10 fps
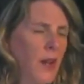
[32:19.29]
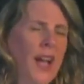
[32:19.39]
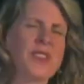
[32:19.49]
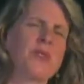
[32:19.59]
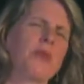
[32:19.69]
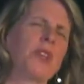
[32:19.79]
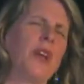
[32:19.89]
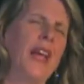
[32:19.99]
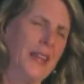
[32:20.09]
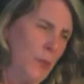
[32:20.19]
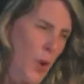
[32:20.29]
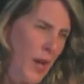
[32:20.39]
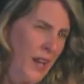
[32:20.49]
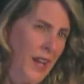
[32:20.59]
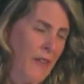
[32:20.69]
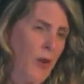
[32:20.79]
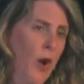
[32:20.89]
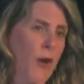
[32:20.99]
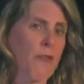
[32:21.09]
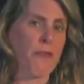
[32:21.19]
actually really anyone,
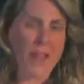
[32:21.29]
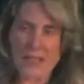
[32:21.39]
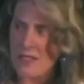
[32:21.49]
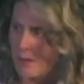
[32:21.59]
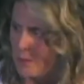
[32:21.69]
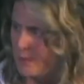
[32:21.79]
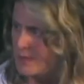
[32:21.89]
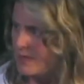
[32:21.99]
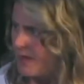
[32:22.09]
are victims